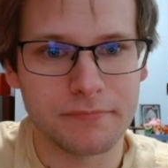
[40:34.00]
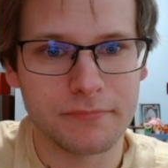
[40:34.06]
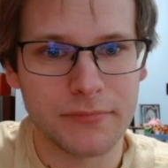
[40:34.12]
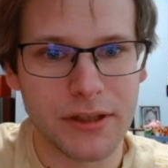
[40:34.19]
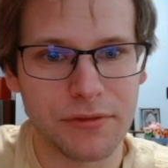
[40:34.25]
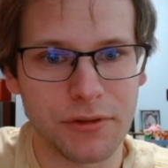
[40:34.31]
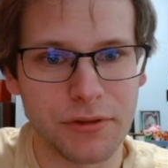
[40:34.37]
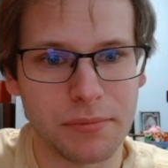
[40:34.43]

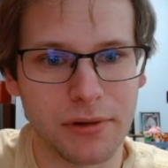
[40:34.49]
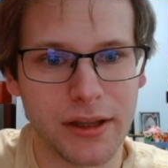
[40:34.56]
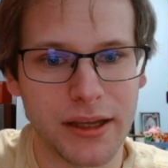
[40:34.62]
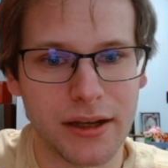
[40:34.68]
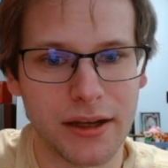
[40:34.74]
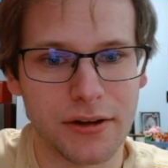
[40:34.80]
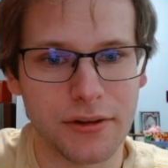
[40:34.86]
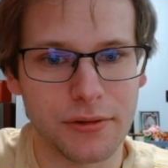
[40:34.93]
If you're
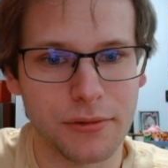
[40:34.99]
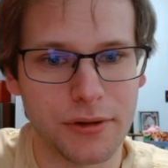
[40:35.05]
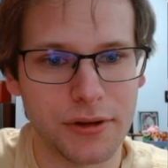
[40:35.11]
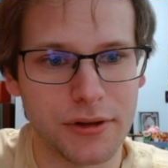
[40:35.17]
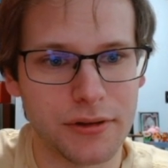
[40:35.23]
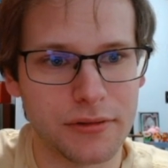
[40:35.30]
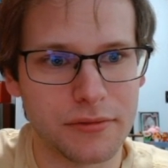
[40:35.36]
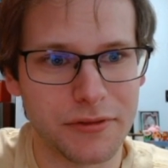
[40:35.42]
playing another
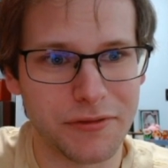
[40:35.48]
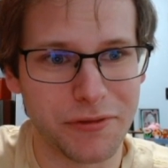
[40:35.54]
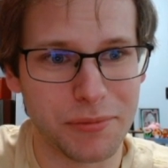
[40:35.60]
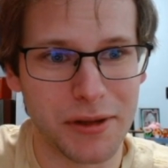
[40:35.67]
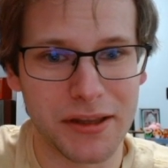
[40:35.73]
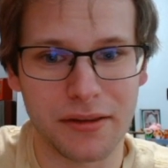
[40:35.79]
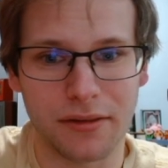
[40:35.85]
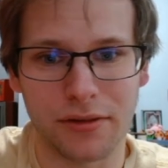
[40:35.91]
one. If you're
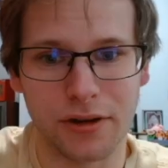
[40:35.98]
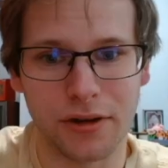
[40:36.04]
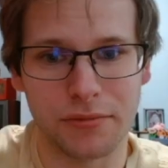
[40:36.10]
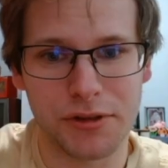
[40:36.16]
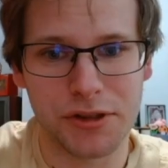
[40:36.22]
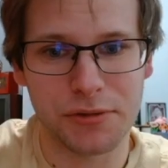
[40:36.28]
playing the third, which you